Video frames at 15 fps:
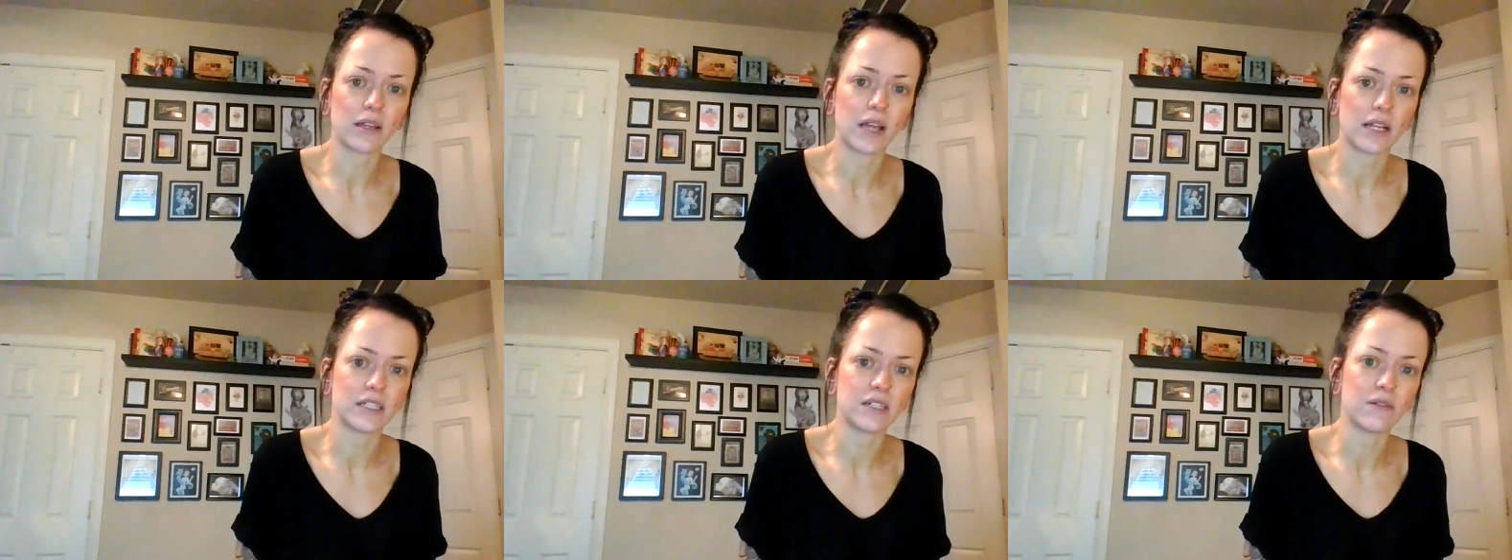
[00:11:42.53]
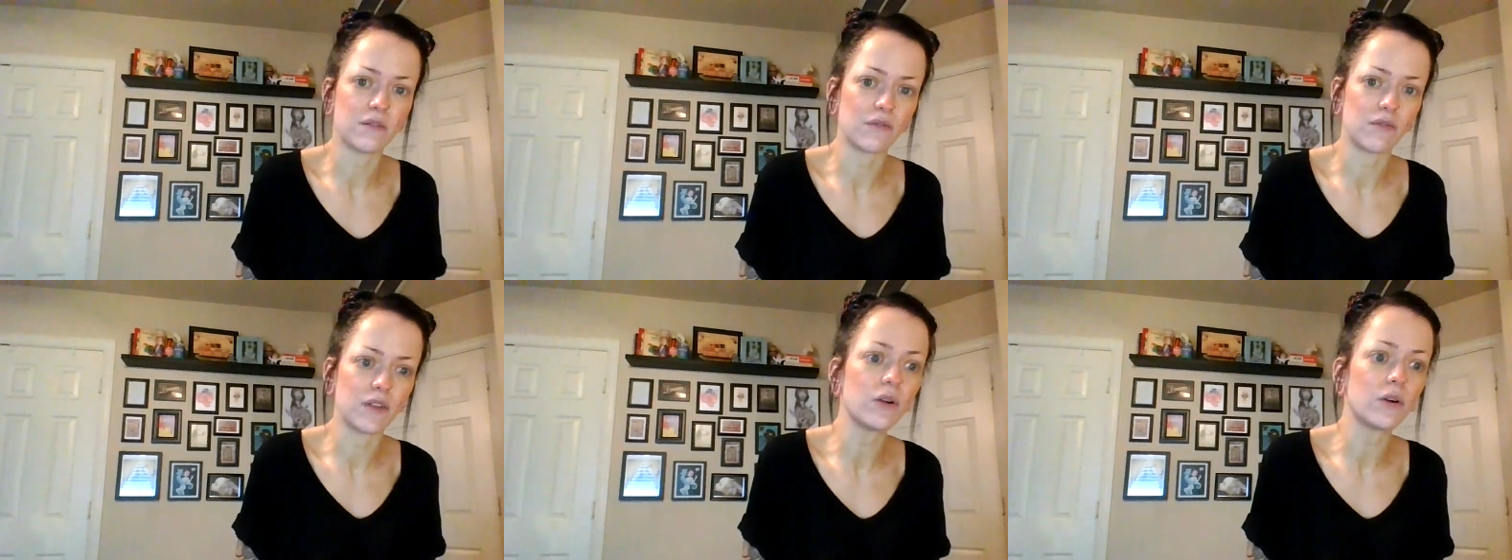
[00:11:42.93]
I didn't
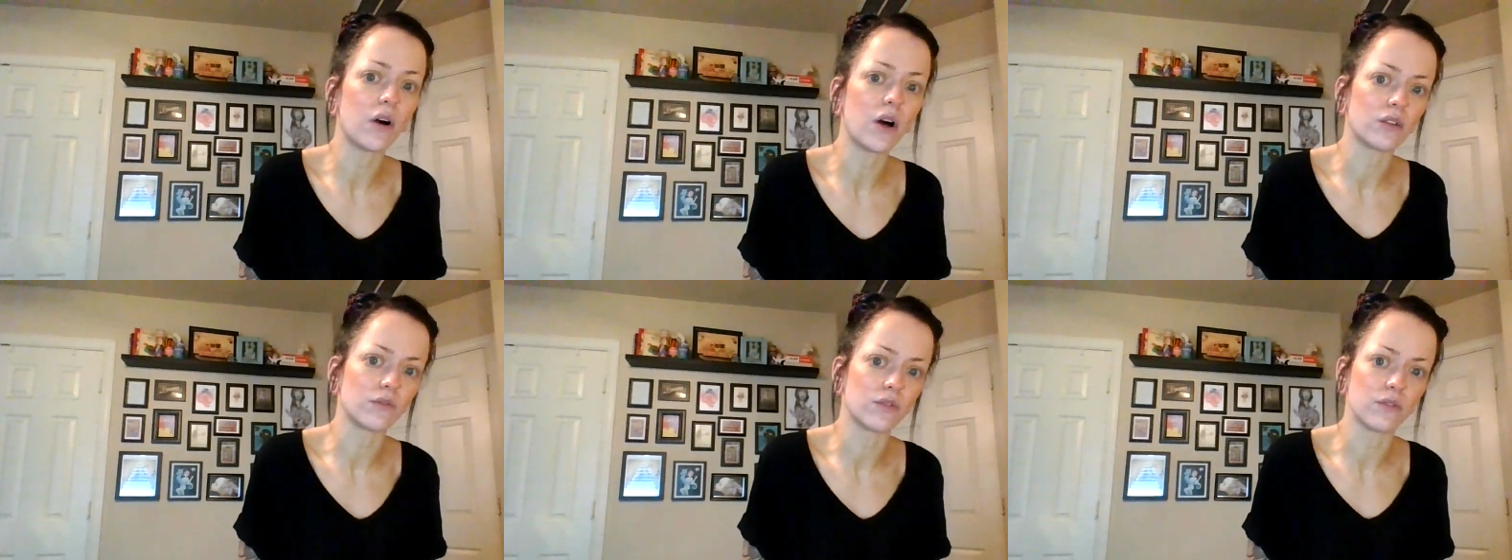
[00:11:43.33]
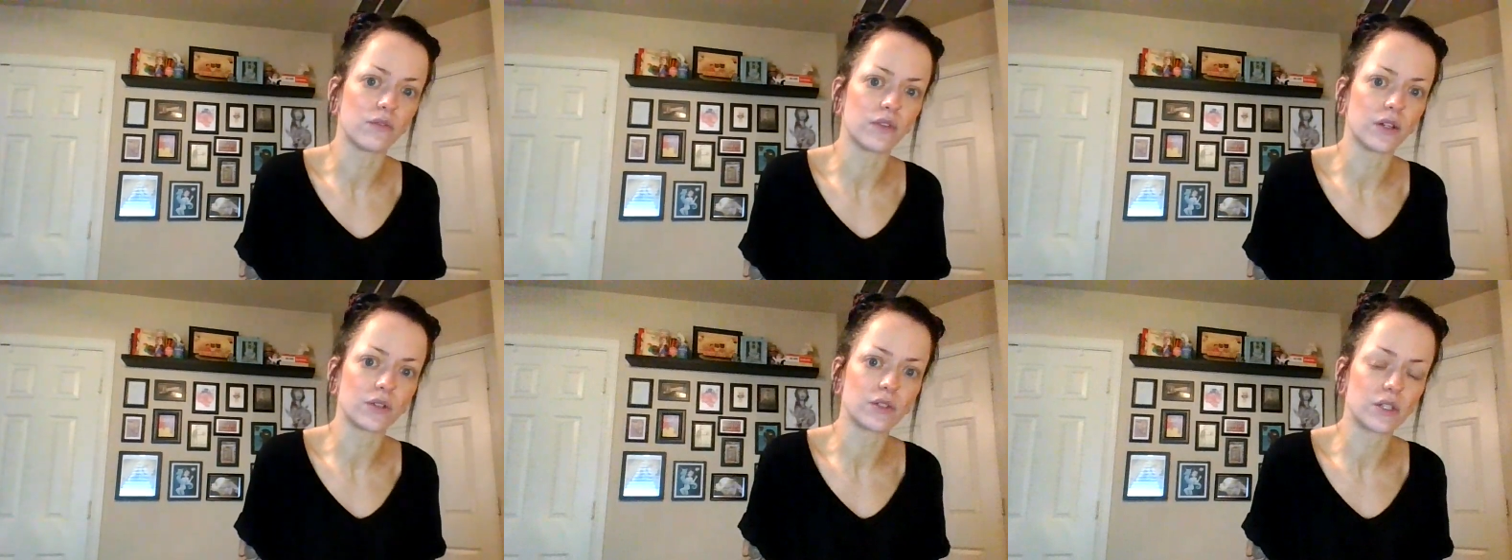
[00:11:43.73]
feel
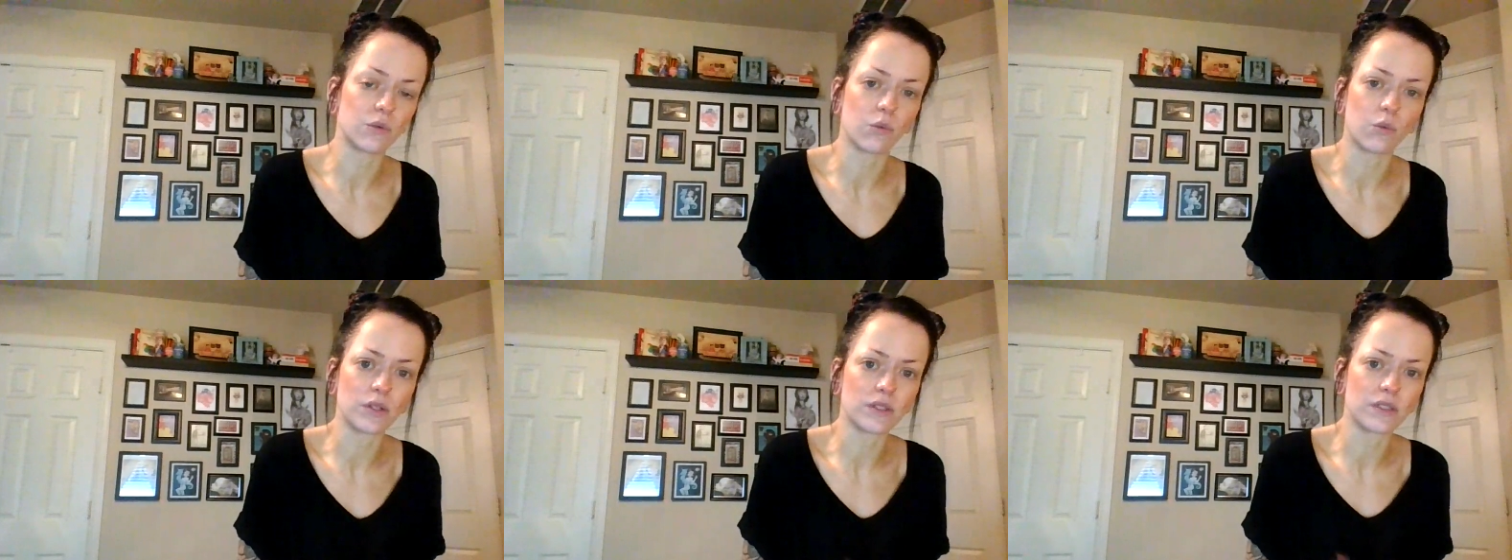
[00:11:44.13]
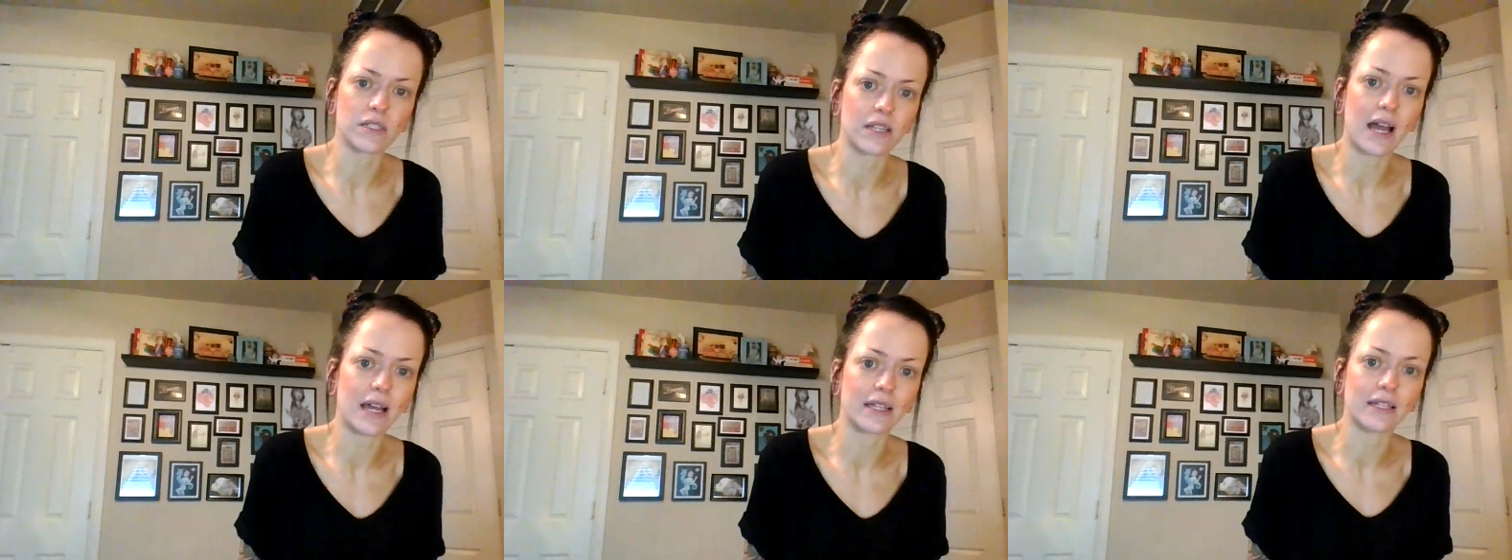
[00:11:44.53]
unfulfilled. It was
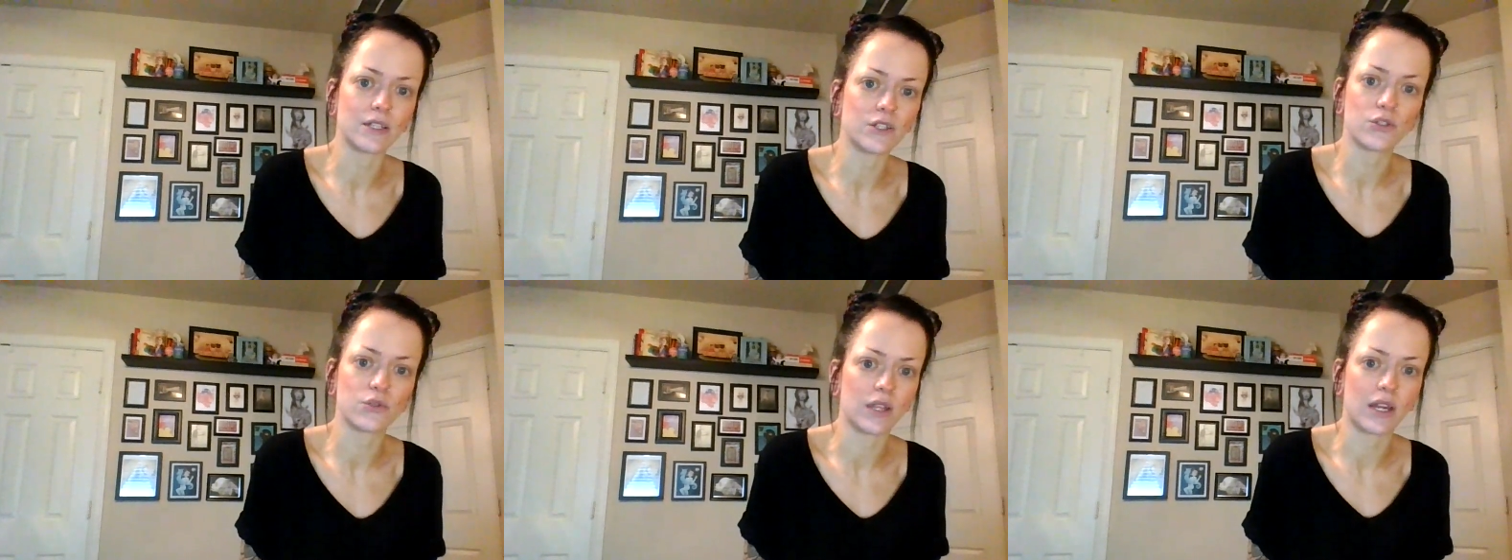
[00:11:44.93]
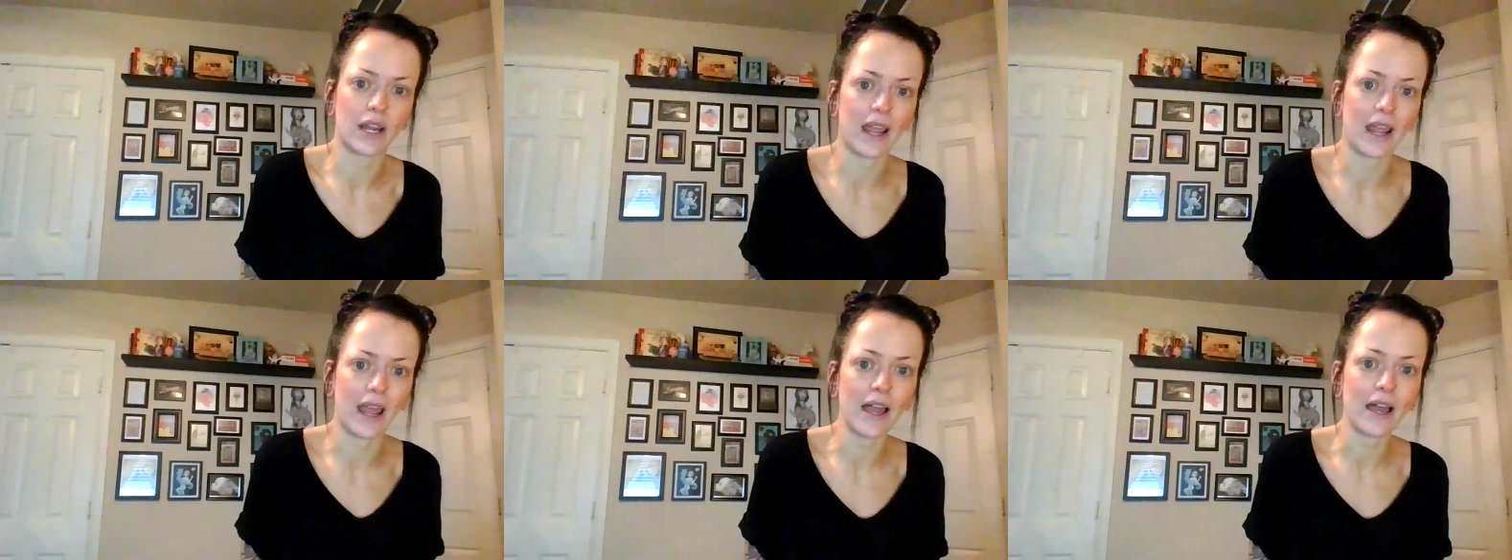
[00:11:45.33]
not an issue that I
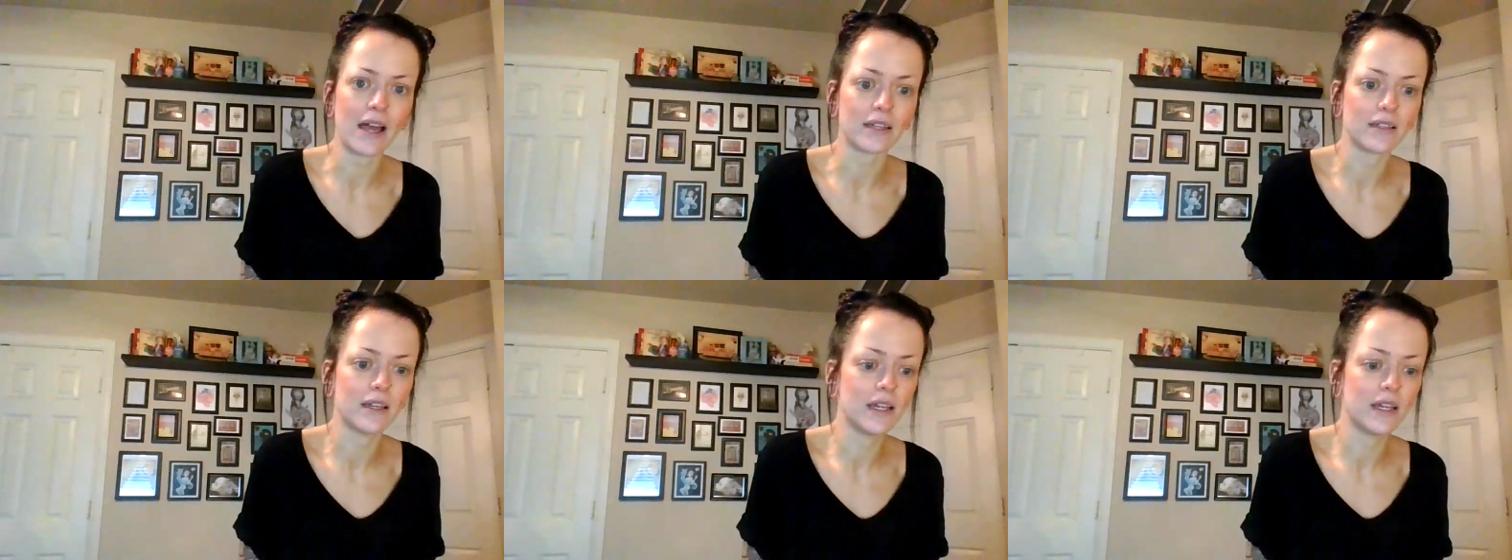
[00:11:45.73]
had.